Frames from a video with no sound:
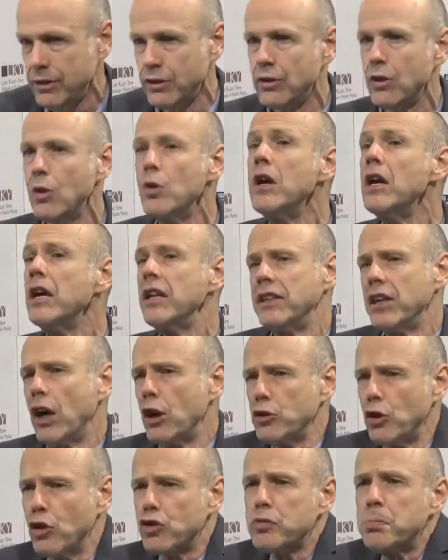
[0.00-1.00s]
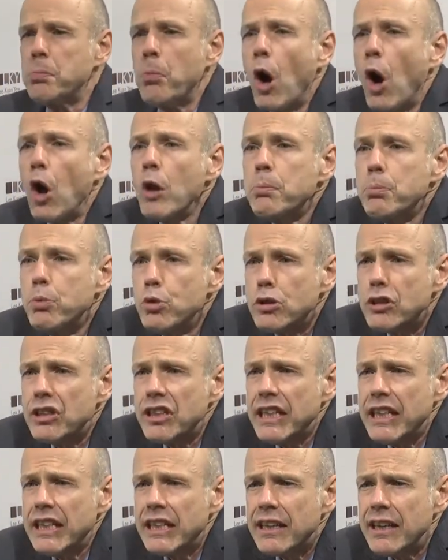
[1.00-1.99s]
You know, there are the small
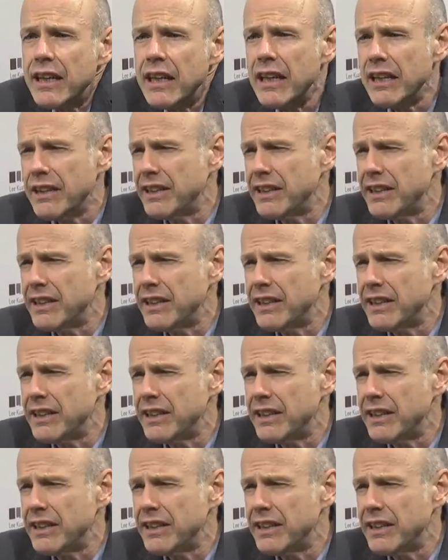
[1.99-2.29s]
boutique,